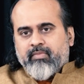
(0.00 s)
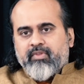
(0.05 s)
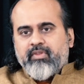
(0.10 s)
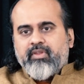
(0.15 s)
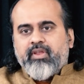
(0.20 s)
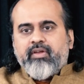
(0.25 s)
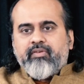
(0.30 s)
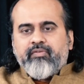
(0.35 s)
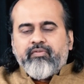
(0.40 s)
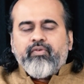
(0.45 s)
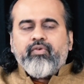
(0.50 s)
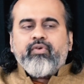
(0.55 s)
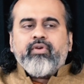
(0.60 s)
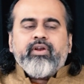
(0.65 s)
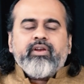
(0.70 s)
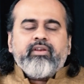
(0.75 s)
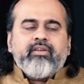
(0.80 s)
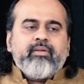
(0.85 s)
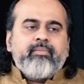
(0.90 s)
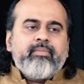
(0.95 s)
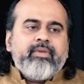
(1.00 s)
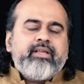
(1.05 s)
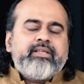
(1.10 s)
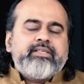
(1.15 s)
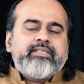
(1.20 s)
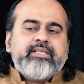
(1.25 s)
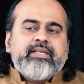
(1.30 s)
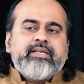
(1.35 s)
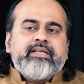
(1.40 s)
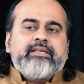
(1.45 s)
Therefore, it
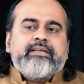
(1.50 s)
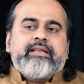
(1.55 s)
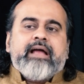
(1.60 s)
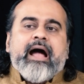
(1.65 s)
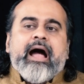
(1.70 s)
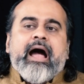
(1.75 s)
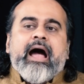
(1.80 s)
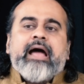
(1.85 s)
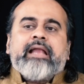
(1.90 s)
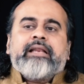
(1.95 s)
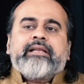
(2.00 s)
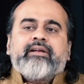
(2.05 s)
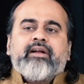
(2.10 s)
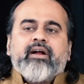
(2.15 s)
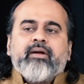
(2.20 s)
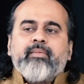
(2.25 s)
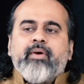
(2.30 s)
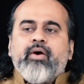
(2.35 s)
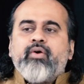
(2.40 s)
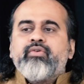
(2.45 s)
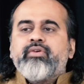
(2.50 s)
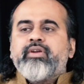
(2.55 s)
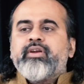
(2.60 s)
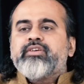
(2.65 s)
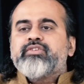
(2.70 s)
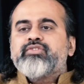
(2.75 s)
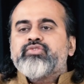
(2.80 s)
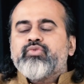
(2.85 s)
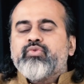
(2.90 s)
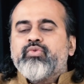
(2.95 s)
remains in dark about
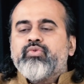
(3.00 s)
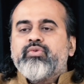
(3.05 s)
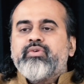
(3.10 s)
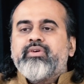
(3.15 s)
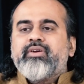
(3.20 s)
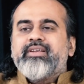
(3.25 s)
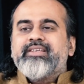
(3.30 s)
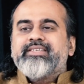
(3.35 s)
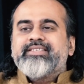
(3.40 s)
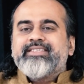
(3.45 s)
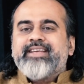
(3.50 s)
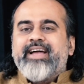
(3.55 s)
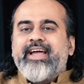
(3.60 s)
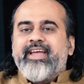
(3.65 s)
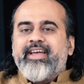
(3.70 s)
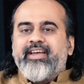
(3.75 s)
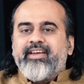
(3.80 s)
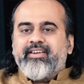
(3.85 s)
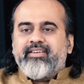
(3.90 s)
its own desire.